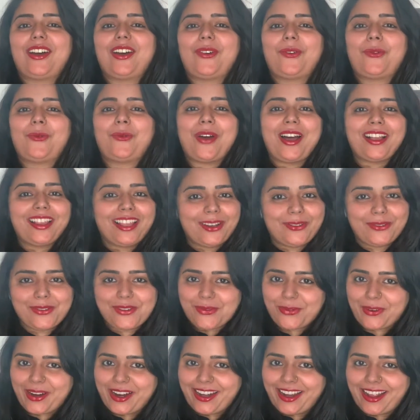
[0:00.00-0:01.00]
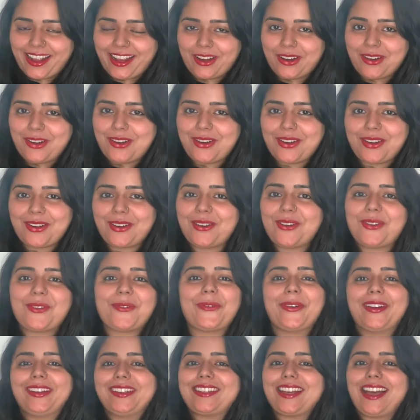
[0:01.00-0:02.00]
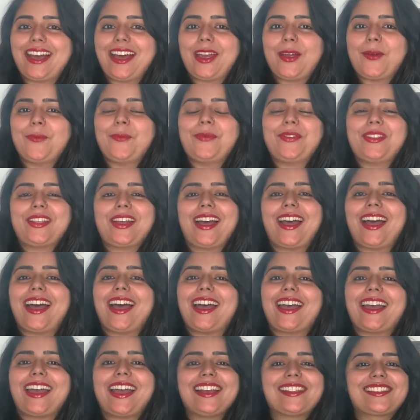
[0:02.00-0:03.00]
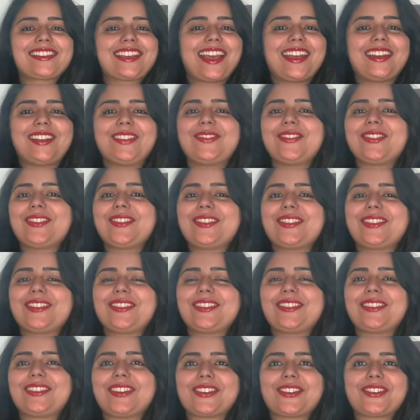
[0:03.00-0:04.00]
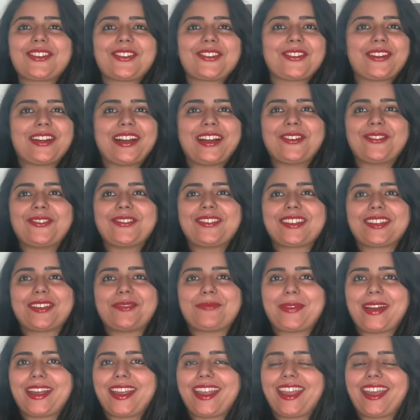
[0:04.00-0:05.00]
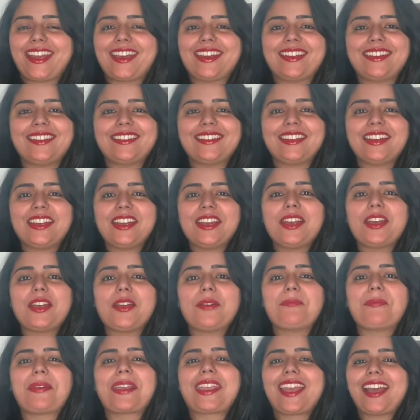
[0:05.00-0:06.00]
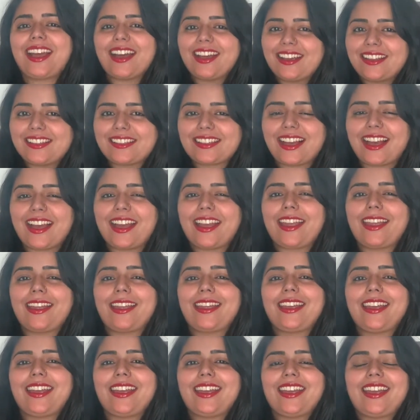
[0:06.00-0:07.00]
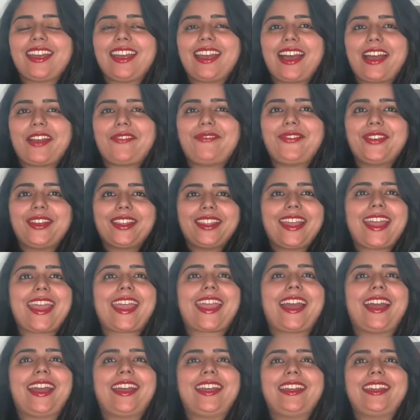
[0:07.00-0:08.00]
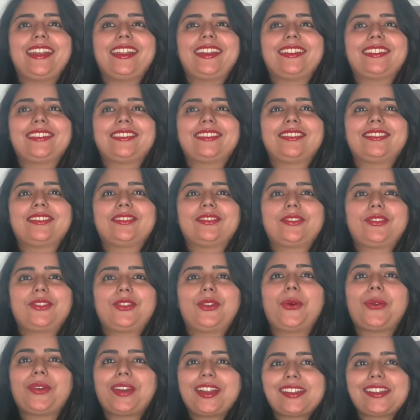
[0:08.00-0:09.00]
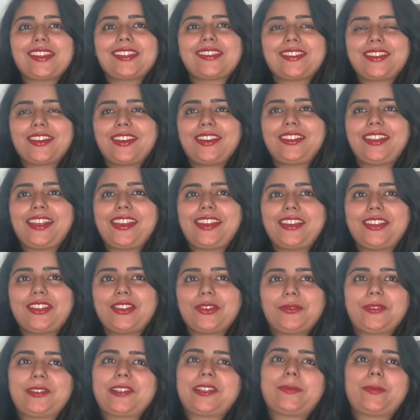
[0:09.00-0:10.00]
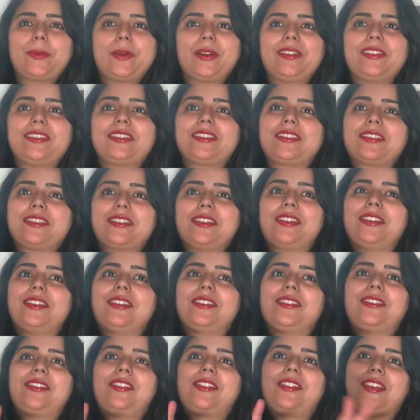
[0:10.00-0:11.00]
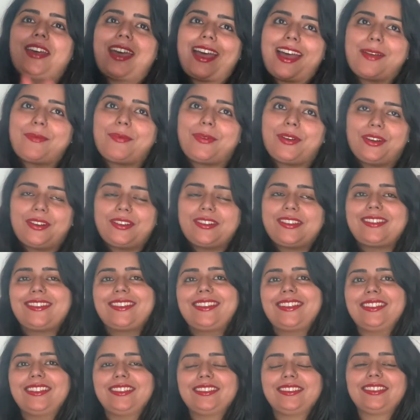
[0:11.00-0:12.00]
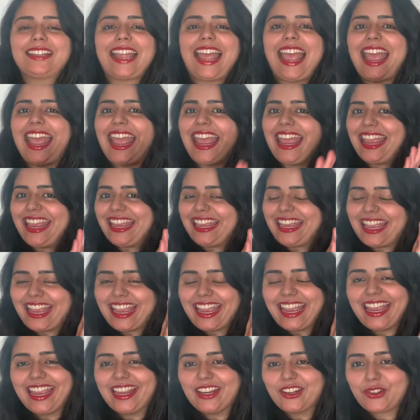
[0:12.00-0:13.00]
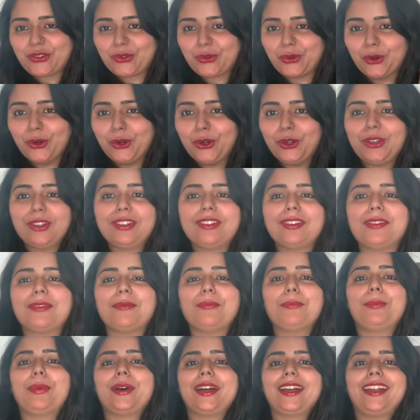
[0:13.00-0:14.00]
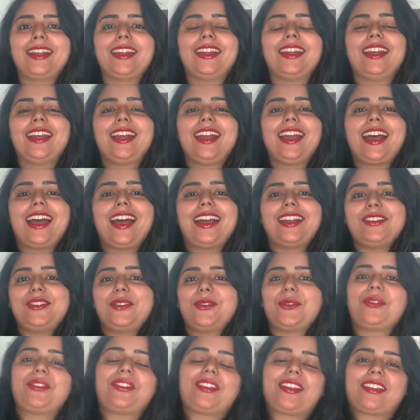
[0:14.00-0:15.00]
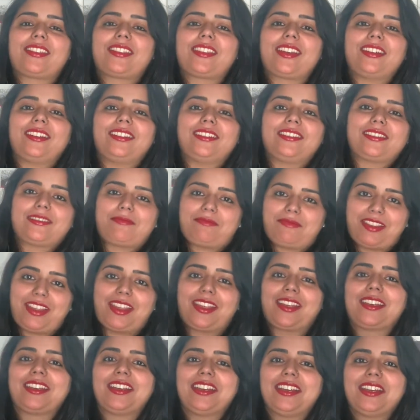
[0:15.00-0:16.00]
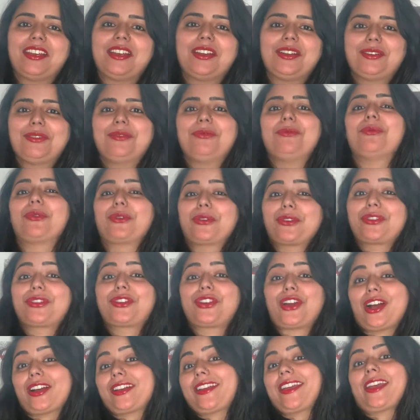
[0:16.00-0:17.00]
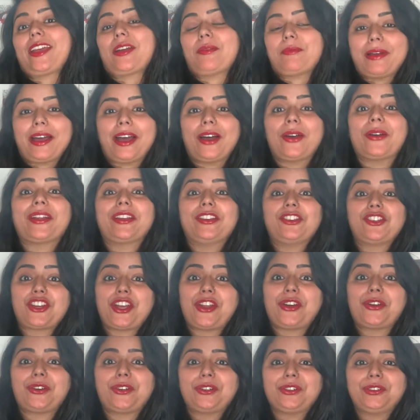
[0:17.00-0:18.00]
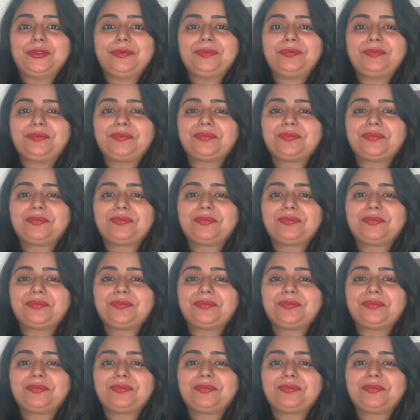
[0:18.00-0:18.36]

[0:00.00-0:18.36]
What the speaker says: while I was writing one time that has kind of stuck around in my head because I feel like I don't necessarily need to respond to that person, aka troll, but I do think that it's something worth talking about in general.